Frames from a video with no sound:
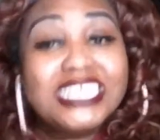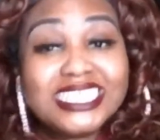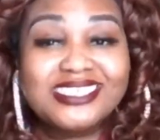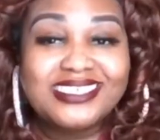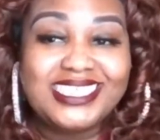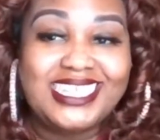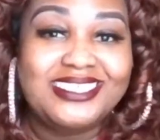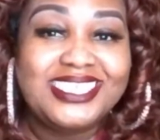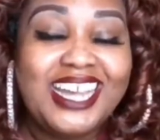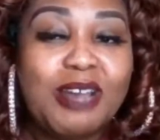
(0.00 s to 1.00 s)
Eastern
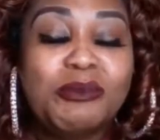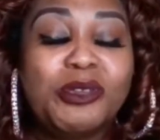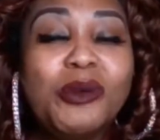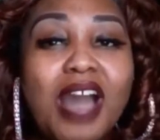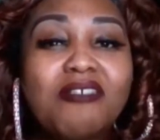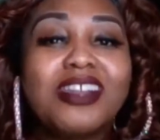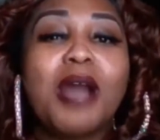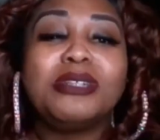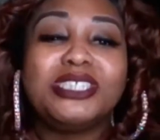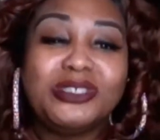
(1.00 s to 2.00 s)
Standard Time, you have an
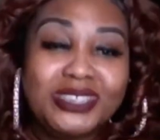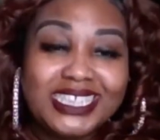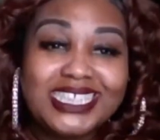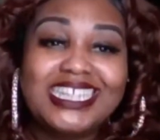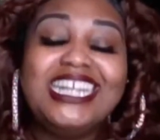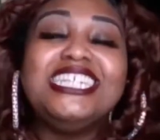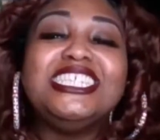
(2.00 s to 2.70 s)
opportunity